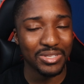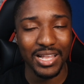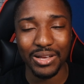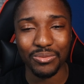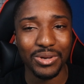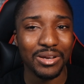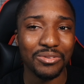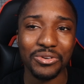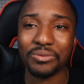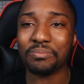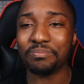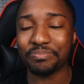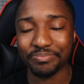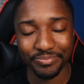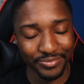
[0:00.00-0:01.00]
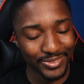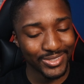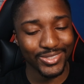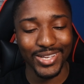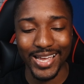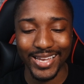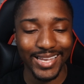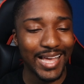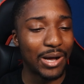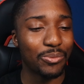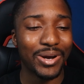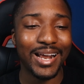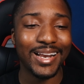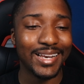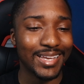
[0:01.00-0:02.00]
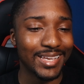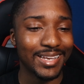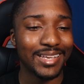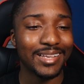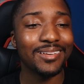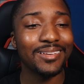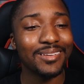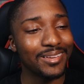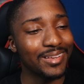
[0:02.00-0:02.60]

it's like whatever. So I got what I needed,